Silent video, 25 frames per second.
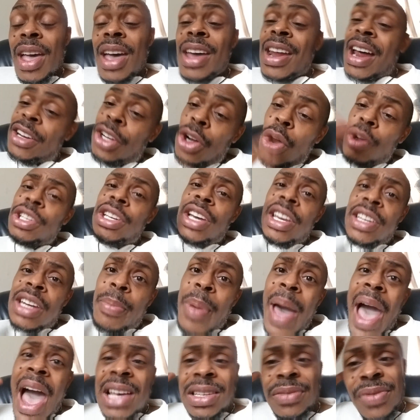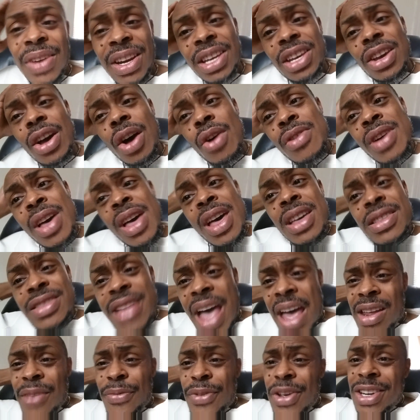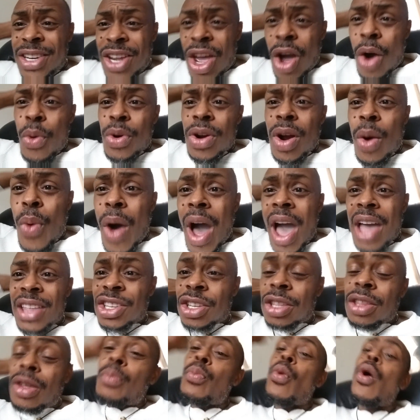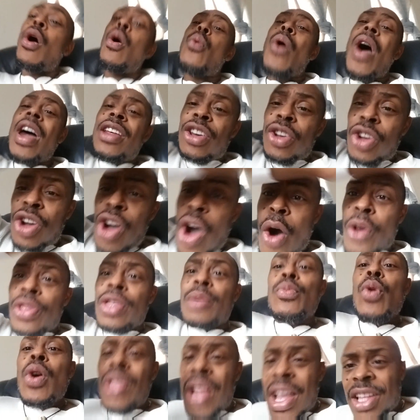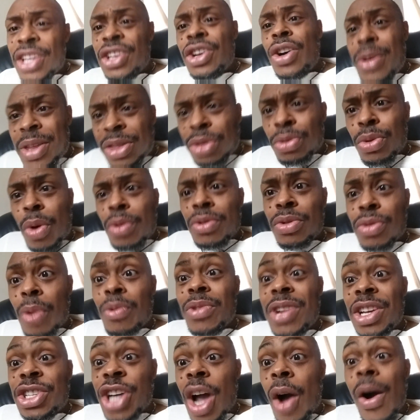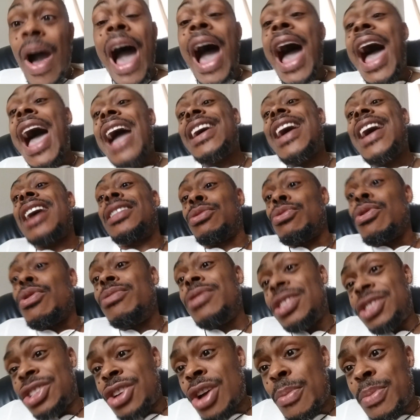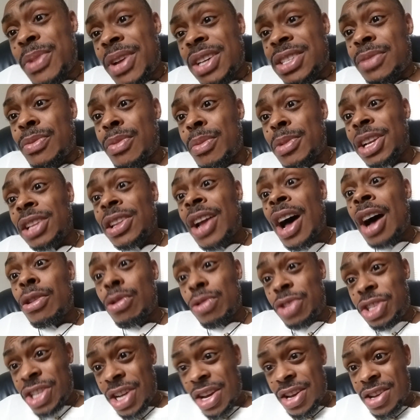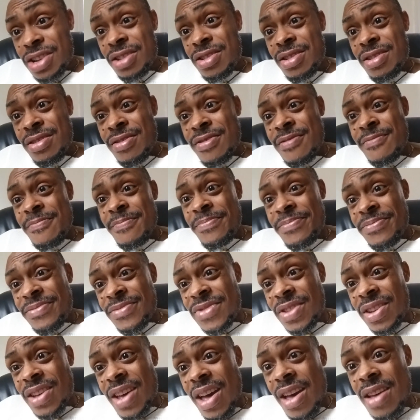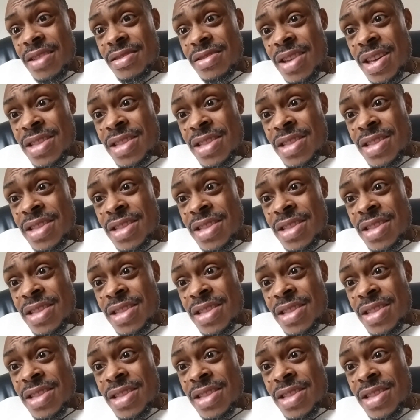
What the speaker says: And I told you in the past video that if you deal with a white, the more white you go, the more likely you go thrown in jail. I got thrown in jail because of a mulatto chick. Okay?